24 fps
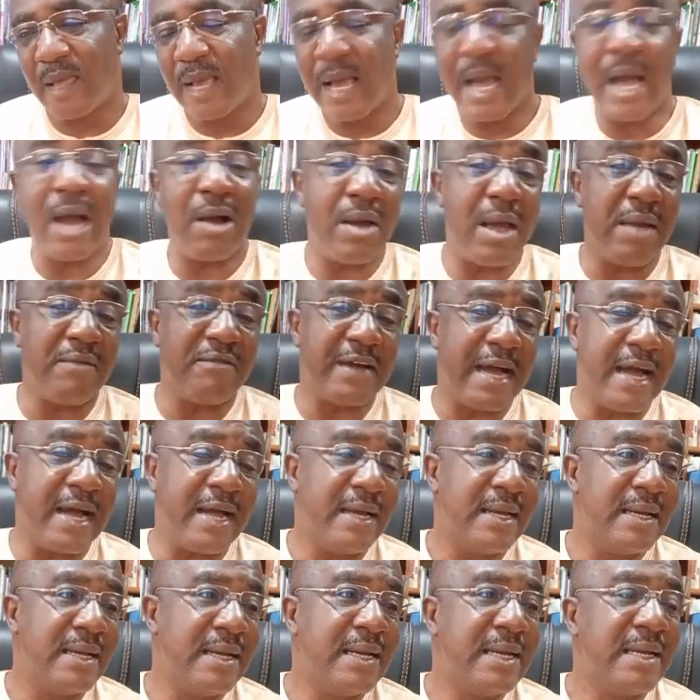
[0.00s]

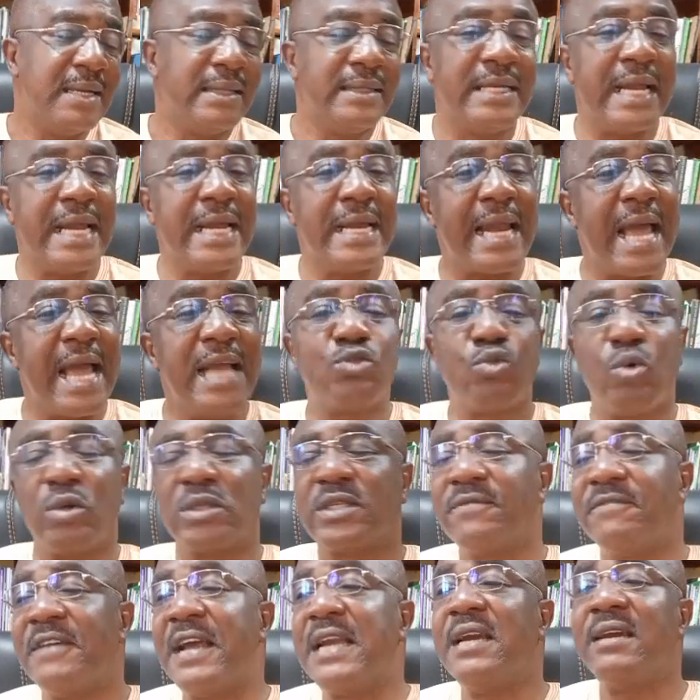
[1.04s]
However, the night
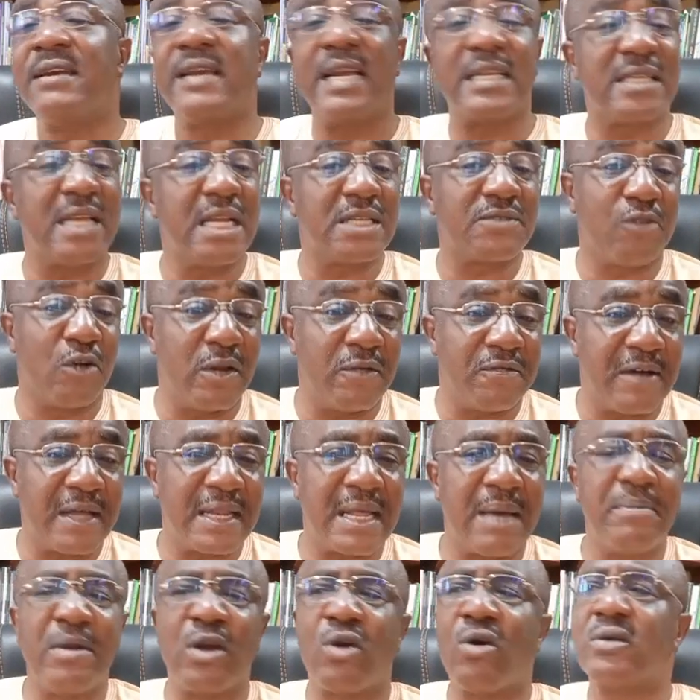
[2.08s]
was very restless for the
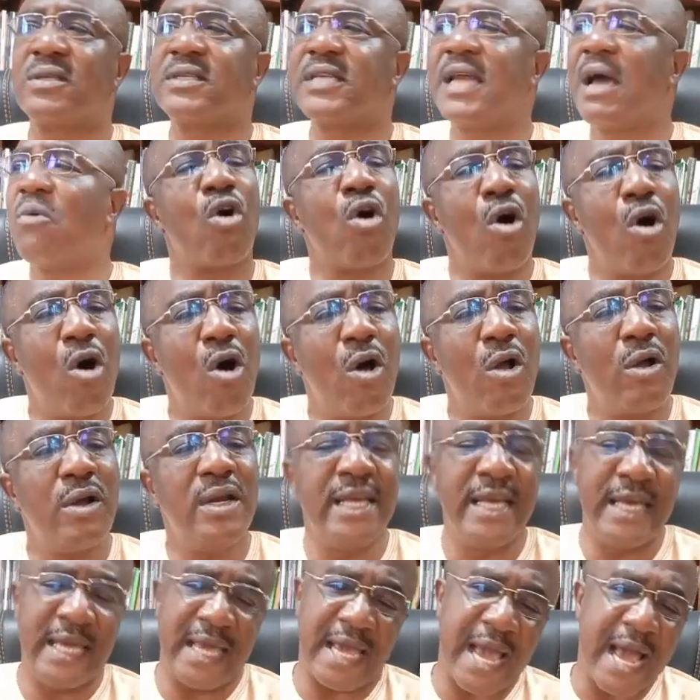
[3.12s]
father because that's all
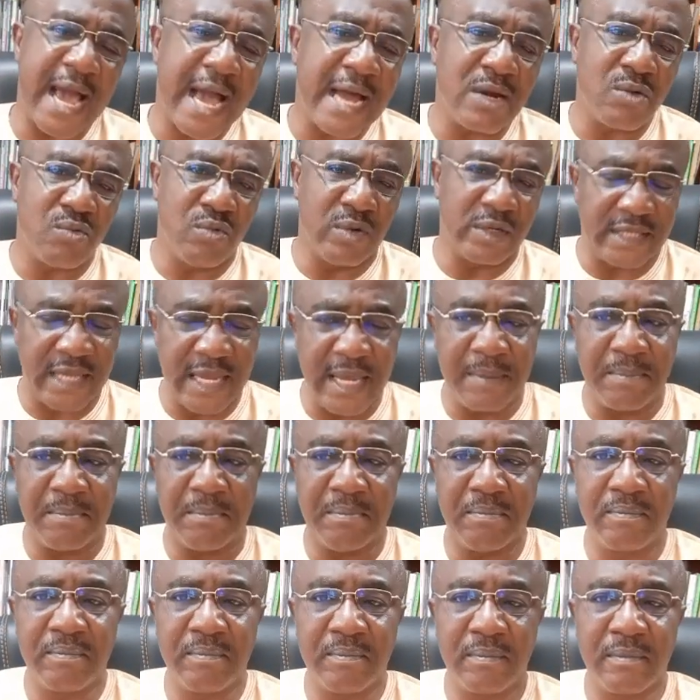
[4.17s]
he had with
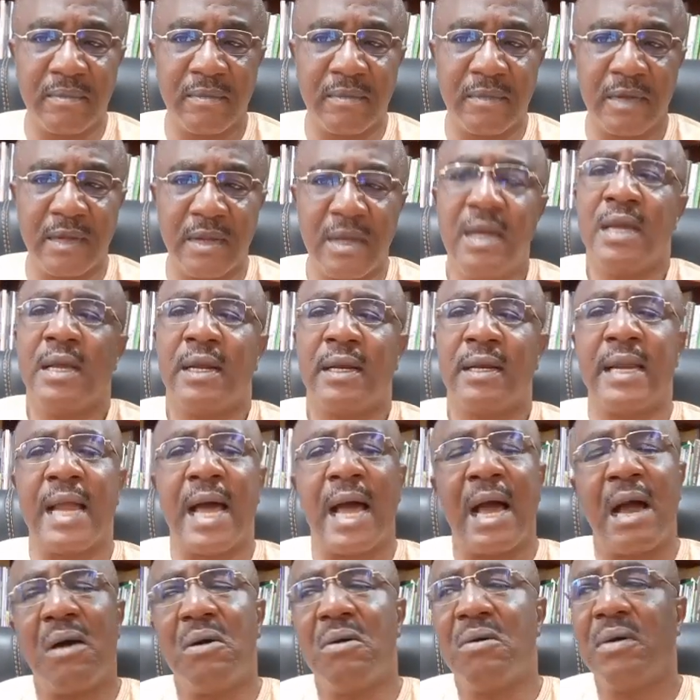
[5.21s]
him.
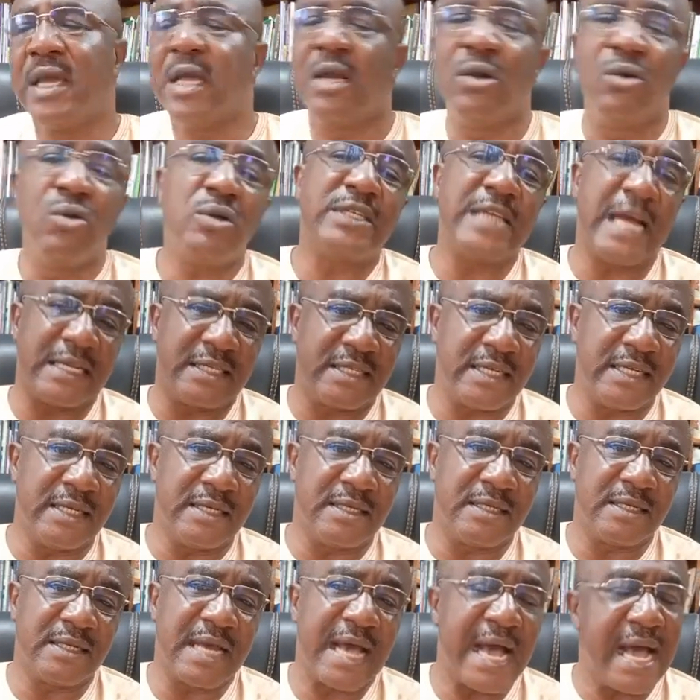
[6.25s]
Now, he looked at
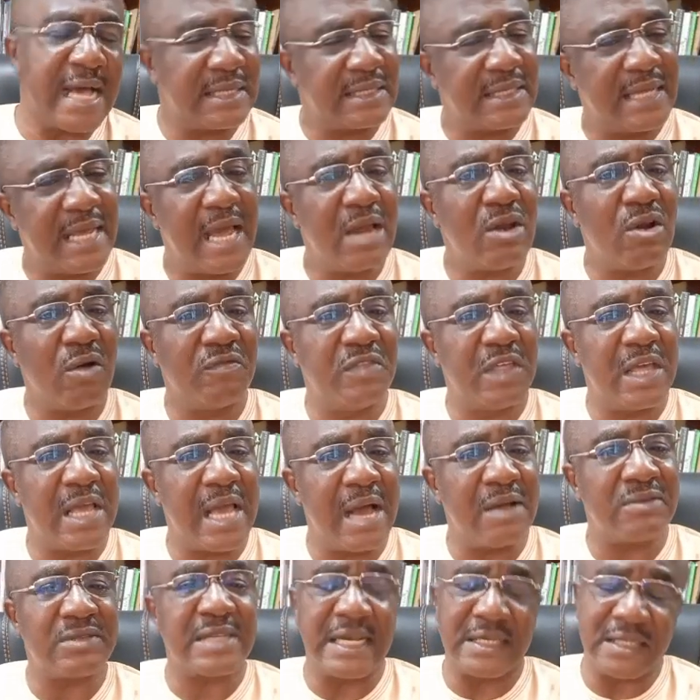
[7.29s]
it. As the head of the
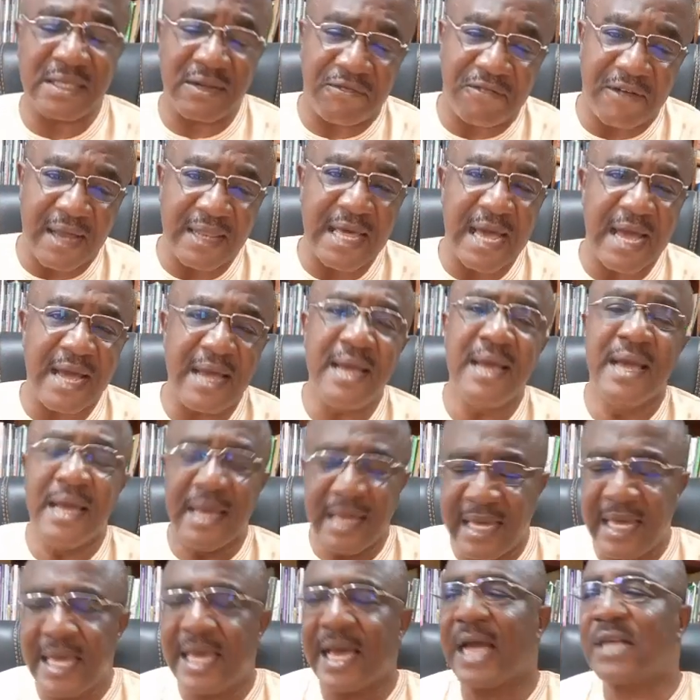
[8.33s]
house, as the father,
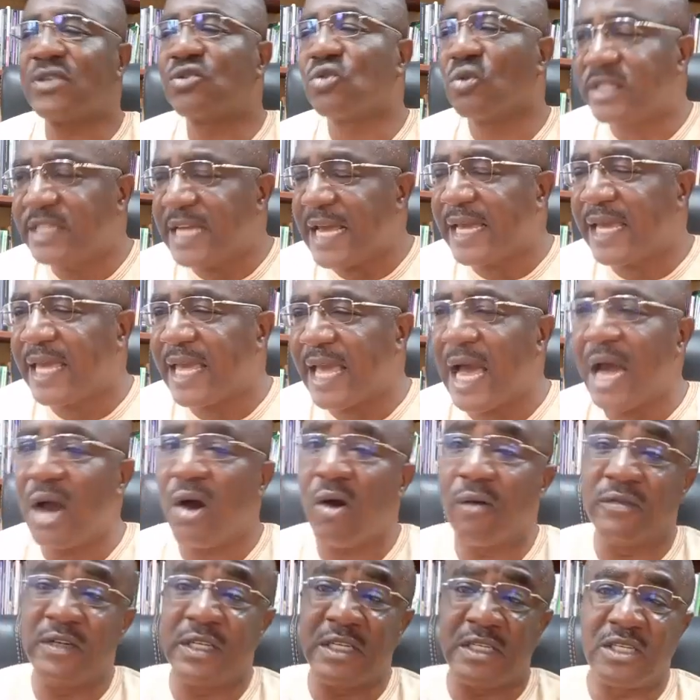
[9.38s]
he has to take care
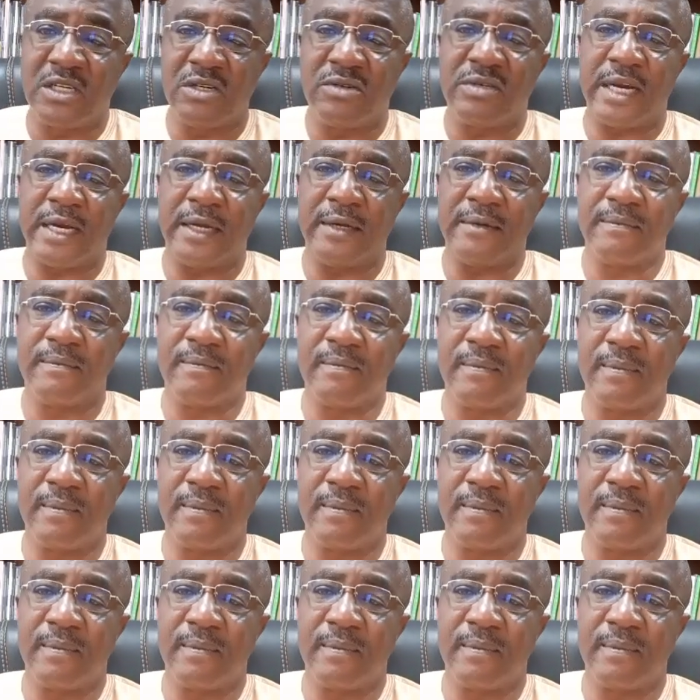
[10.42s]
of the children.